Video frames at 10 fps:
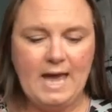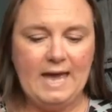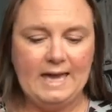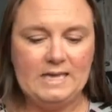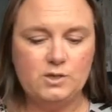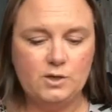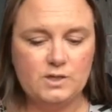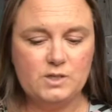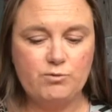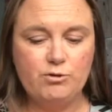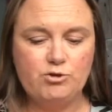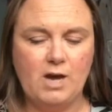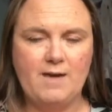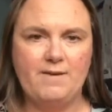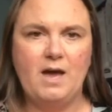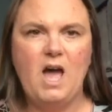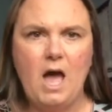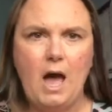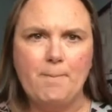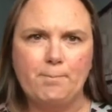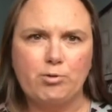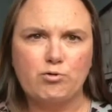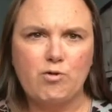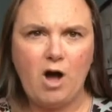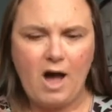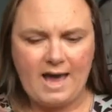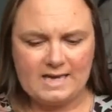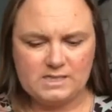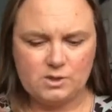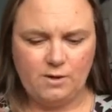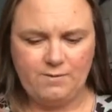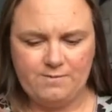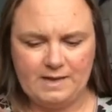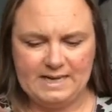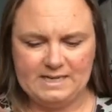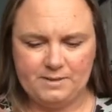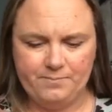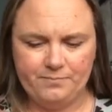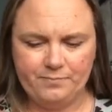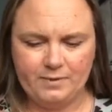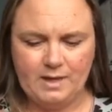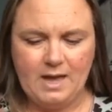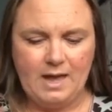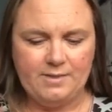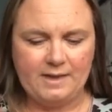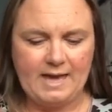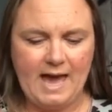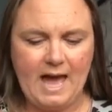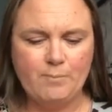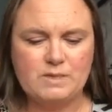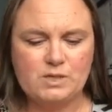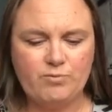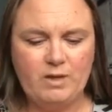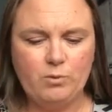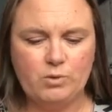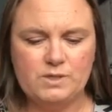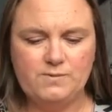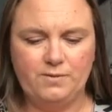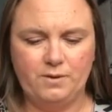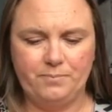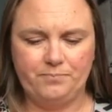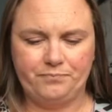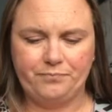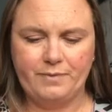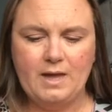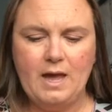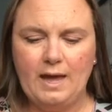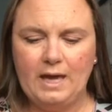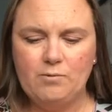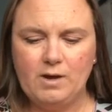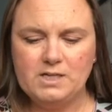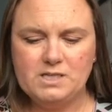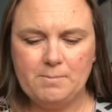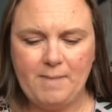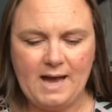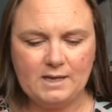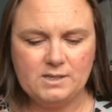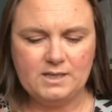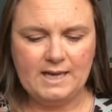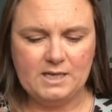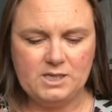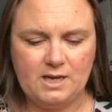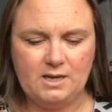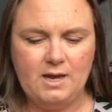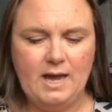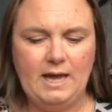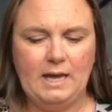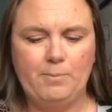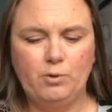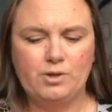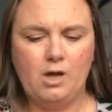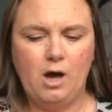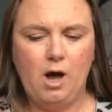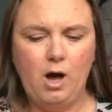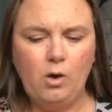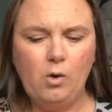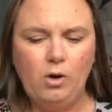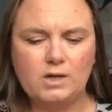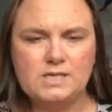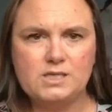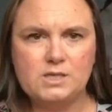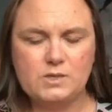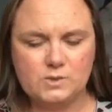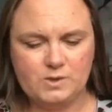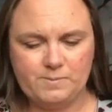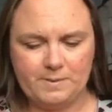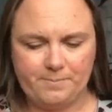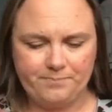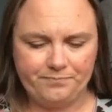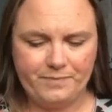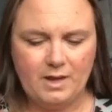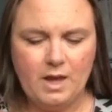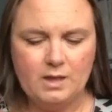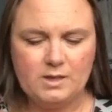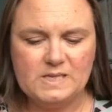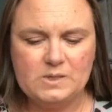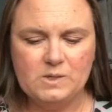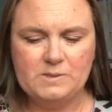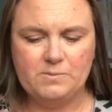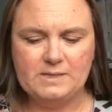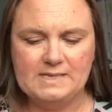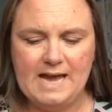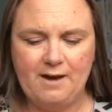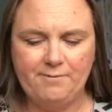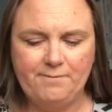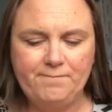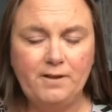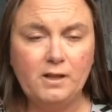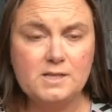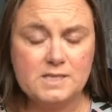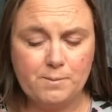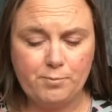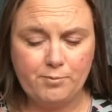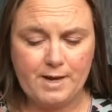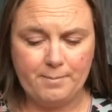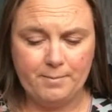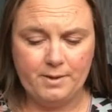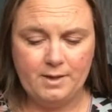He took a screwdriver and prized off the lid. The can was 3/4 full. He rushed it back to the kitchen. He poured the whole lot into the saucepan. The saucepan was now full to the brim.